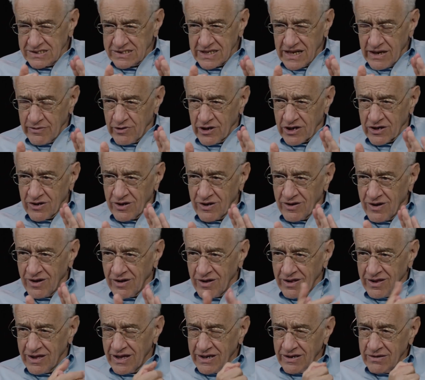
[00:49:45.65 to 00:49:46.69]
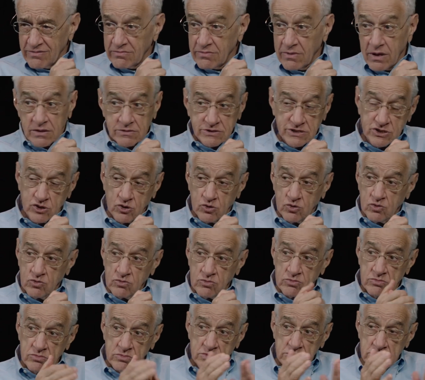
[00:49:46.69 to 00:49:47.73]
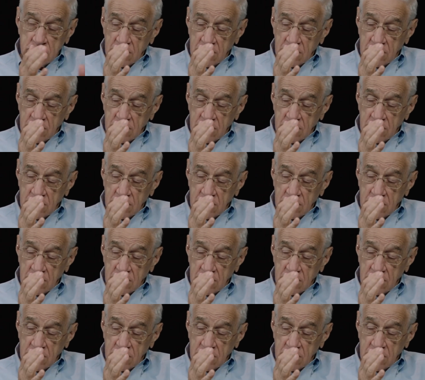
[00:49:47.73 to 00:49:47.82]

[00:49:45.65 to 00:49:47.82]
as I recall, and a student.